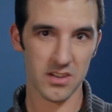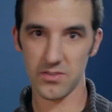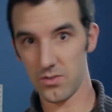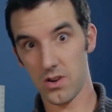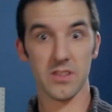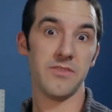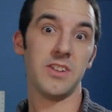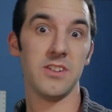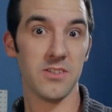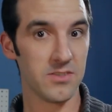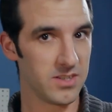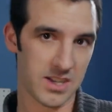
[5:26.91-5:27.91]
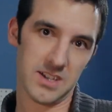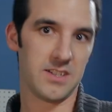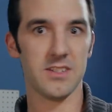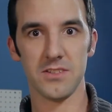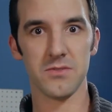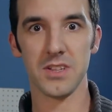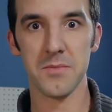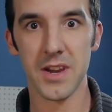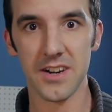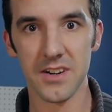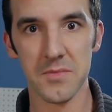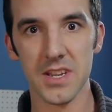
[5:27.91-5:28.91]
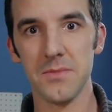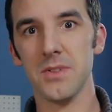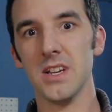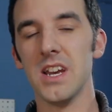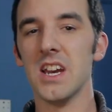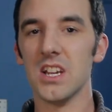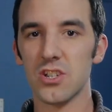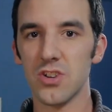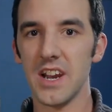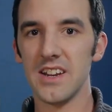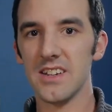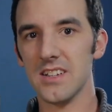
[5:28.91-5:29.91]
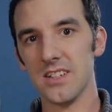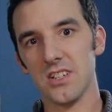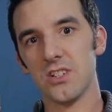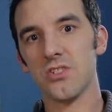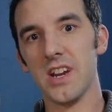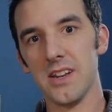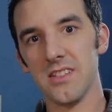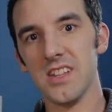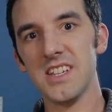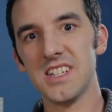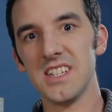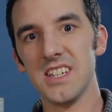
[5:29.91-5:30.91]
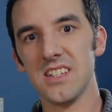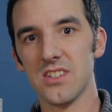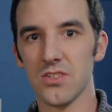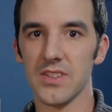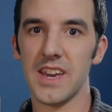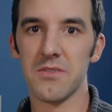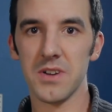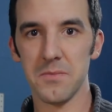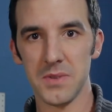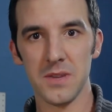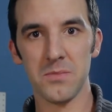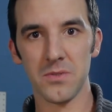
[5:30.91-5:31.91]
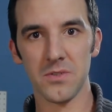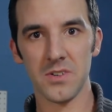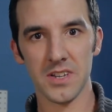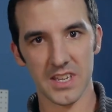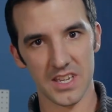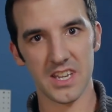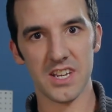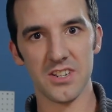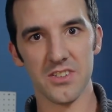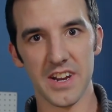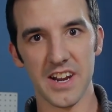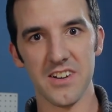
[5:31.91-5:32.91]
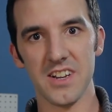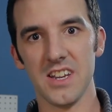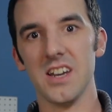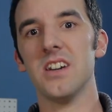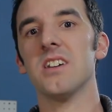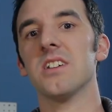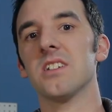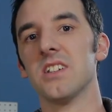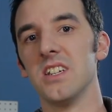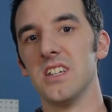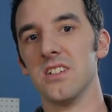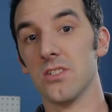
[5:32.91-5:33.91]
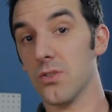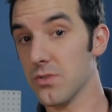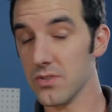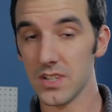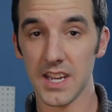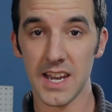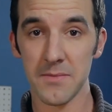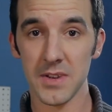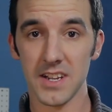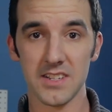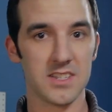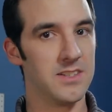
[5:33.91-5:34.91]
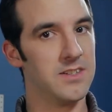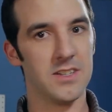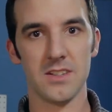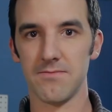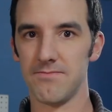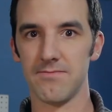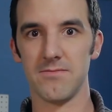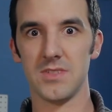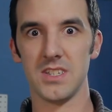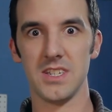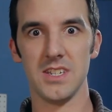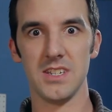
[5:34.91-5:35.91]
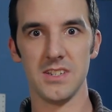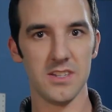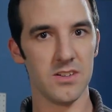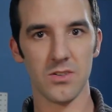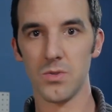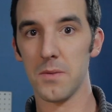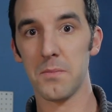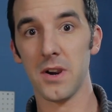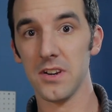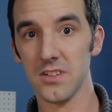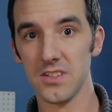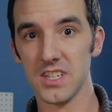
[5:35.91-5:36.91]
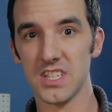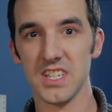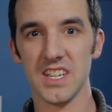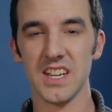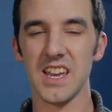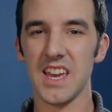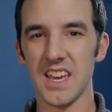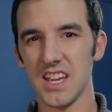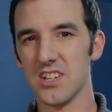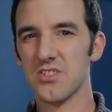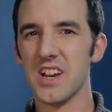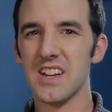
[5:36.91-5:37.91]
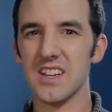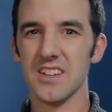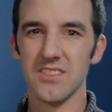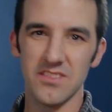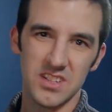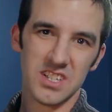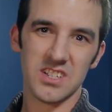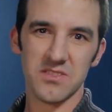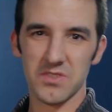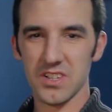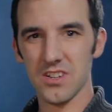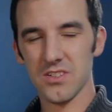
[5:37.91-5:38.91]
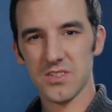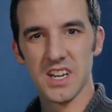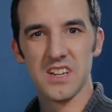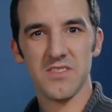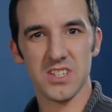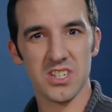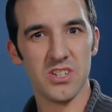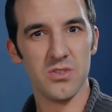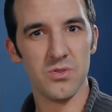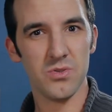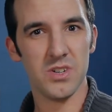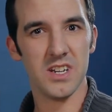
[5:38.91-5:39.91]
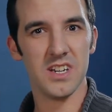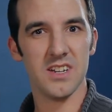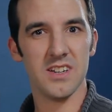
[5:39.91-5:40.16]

or all the videos, it doesn't really matter to me, but try to list it so that way people in your area can go through the comments, see, you know, what part you're listing, and try to list, you know, kind of a skewed